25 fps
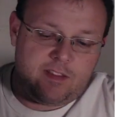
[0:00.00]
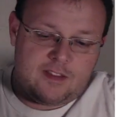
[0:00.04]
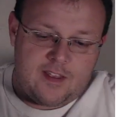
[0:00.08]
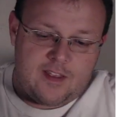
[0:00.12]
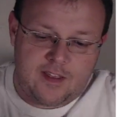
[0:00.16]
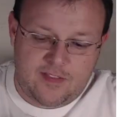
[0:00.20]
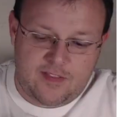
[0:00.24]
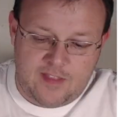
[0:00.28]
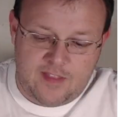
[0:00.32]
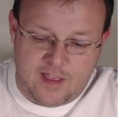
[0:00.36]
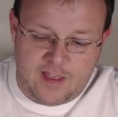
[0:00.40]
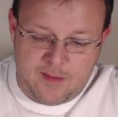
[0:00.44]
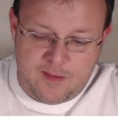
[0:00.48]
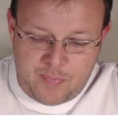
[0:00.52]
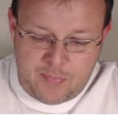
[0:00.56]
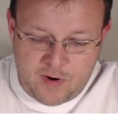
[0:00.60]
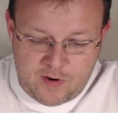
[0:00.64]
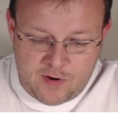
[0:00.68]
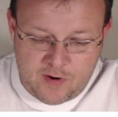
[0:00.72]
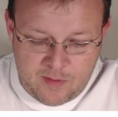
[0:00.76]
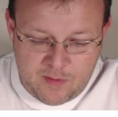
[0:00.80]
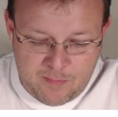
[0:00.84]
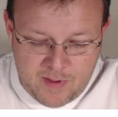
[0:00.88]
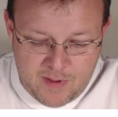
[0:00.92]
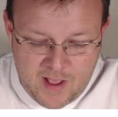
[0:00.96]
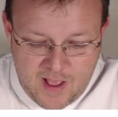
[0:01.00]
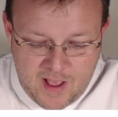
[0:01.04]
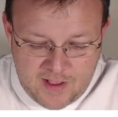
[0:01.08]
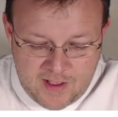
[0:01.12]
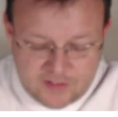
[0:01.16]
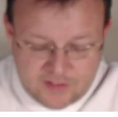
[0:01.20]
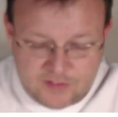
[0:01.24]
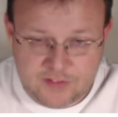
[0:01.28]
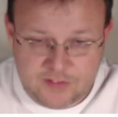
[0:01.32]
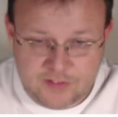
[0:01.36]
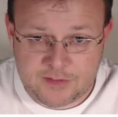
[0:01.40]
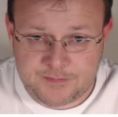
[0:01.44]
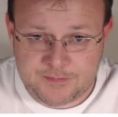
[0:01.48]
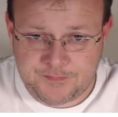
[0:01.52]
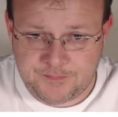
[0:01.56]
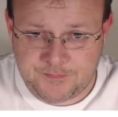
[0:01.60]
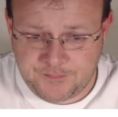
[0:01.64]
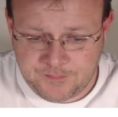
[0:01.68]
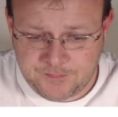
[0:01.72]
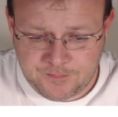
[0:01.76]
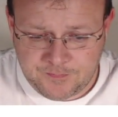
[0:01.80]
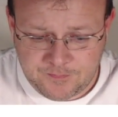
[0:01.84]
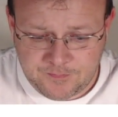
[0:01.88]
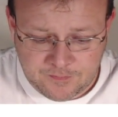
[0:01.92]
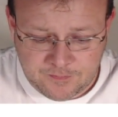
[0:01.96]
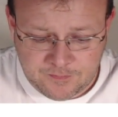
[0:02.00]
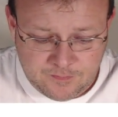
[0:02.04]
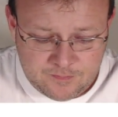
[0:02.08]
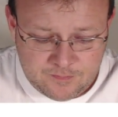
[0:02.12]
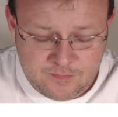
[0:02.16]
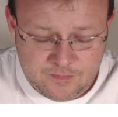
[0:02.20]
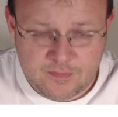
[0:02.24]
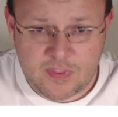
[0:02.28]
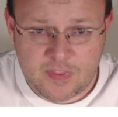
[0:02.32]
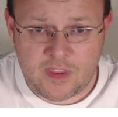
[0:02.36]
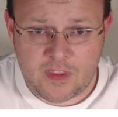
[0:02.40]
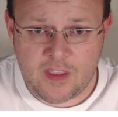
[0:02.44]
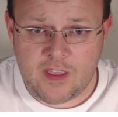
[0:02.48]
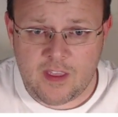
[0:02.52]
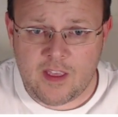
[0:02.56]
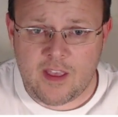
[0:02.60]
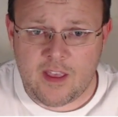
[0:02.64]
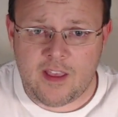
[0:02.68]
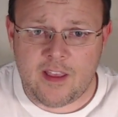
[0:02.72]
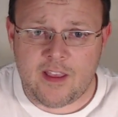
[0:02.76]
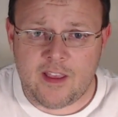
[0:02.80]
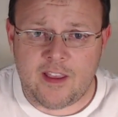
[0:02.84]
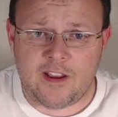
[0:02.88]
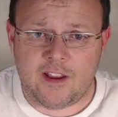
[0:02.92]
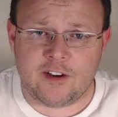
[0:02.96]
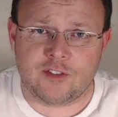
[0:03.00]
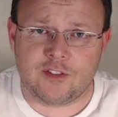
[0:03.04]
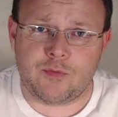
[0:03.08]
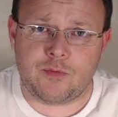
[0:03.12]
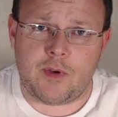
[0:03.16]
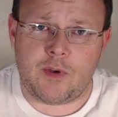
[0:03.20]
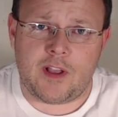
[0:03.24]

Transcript: of the, that part of the box. Here's